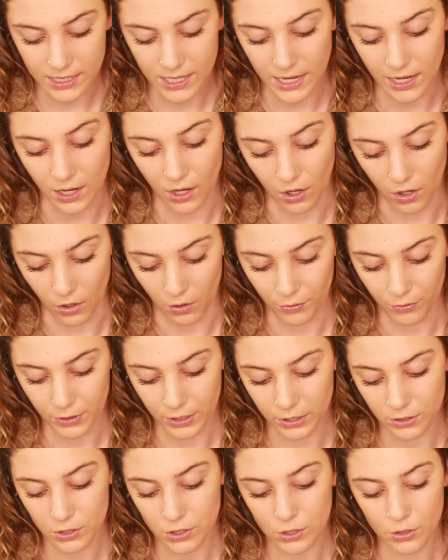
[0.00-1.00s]
They all
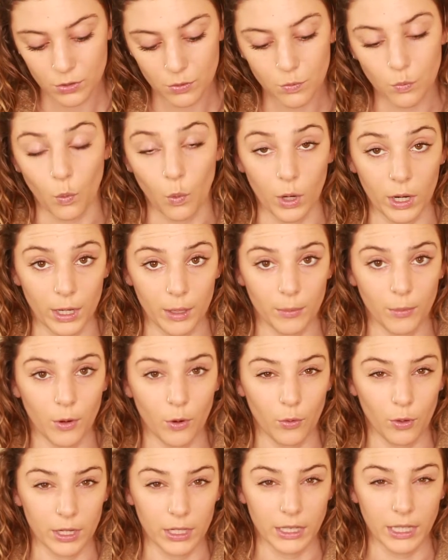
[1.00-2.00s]
feel too warm
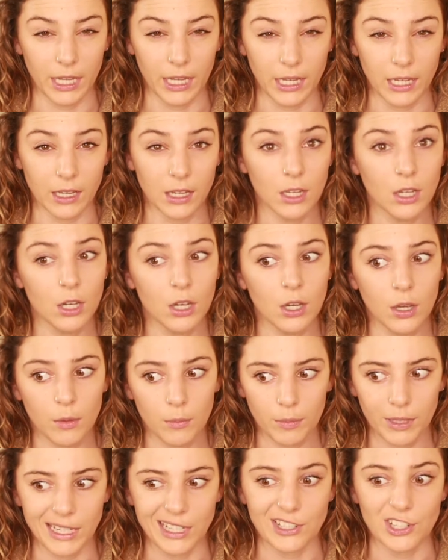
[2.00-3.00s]
or like
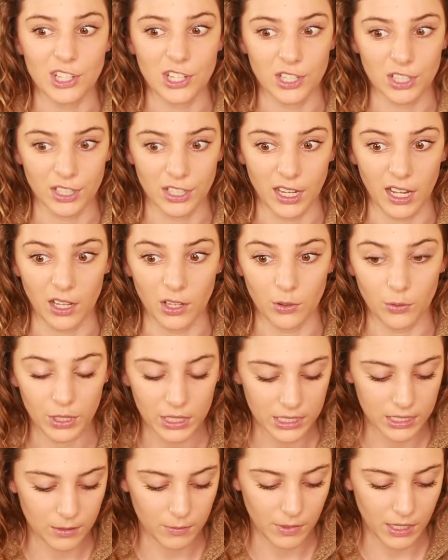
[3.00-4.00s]
peachy or yellowy
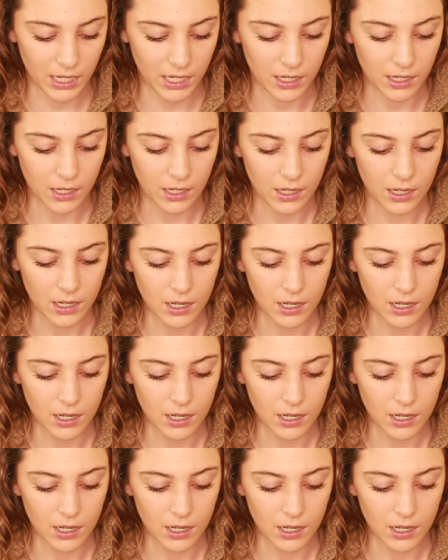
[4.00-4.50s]
to me.